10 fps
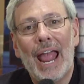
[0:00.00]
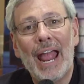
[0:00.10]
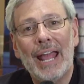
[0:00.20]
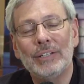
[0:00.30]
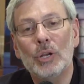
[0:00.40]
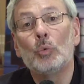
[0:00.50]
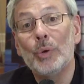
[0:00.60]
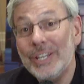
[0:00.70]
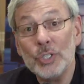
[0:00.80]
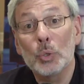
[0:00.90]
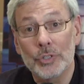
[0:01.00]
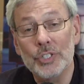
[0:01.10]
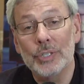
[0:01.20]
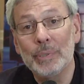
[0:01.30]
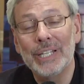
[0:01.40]
and
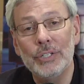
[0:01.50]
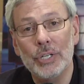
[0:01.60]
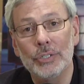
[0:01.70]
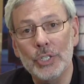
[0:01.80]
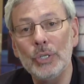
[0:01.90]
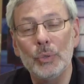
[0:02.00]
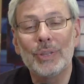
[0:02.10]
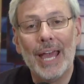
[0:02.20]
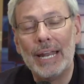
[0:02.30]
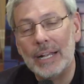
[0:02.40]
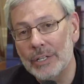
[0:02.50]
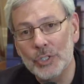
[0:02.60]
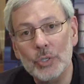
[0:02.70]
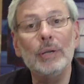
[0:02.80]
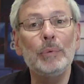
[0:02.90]
resource depletion too that
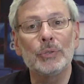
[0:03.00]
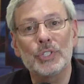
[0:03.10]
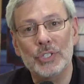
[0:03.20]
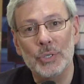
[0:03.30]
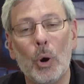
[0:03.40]
contributes